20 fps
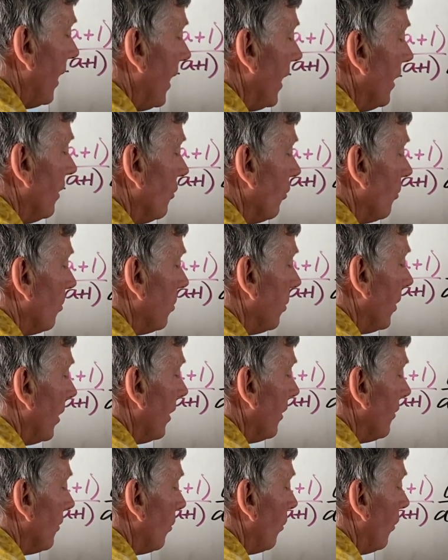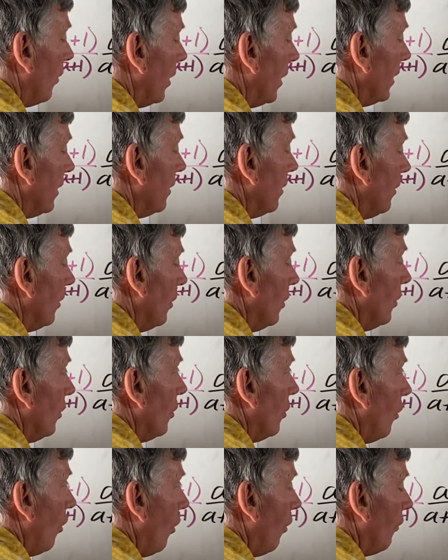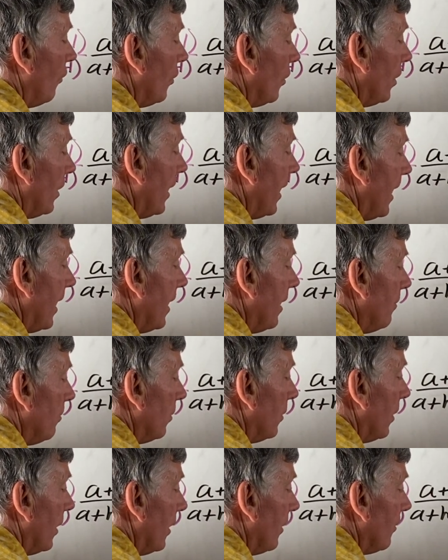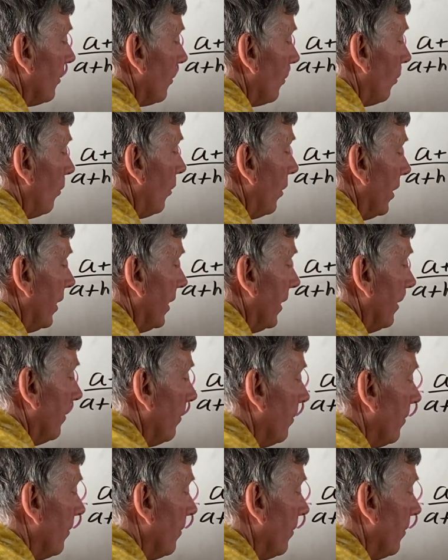h plus 1 over a plus 1.